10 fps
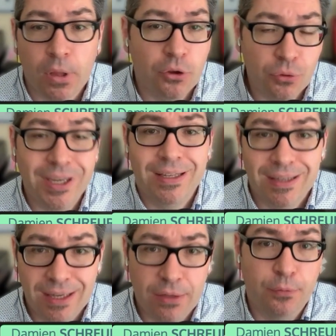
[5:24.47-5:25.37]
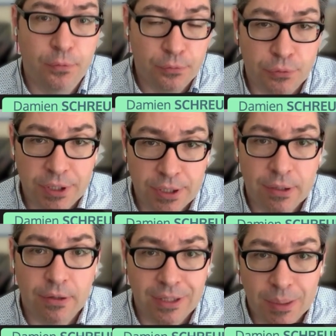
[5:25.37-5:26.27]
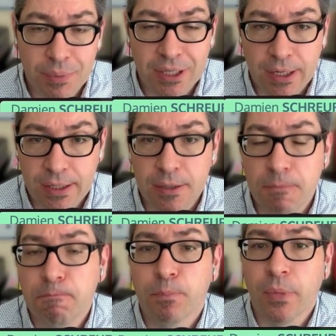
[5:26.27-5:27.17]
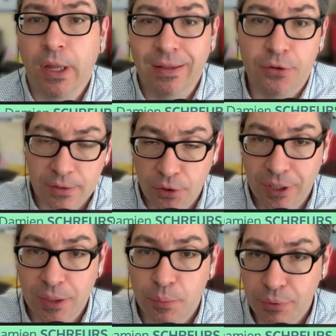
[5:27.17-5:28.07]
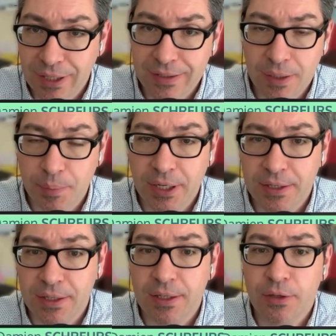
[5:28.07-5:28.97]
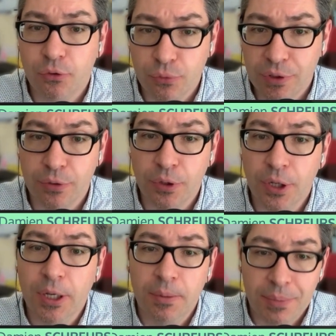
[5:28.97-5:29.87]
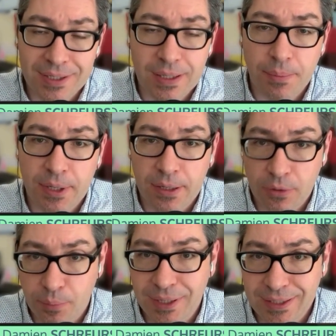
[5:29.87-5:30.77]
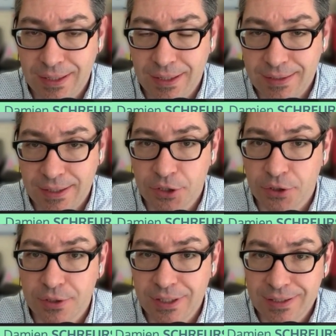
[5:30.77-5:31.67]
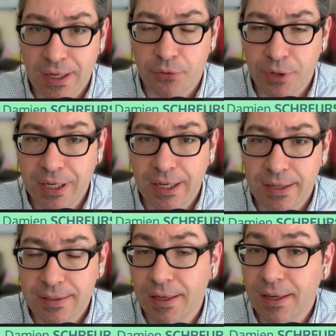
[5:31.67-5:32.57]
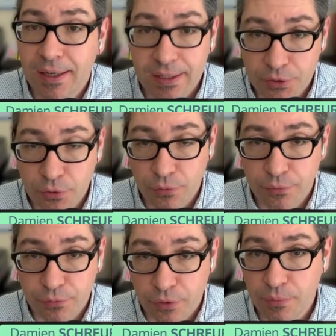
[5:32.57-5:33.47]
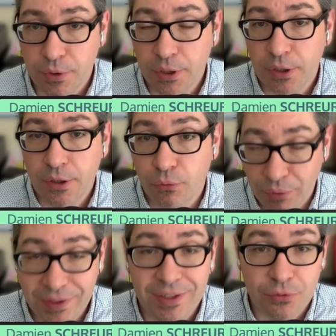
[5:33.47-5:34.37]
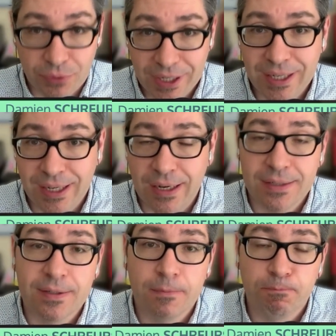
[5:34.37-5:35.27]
you can get for free an API key. And then you can put that API key into the Pixabay or Pexel extension inside Raycast. And so from within Raycast,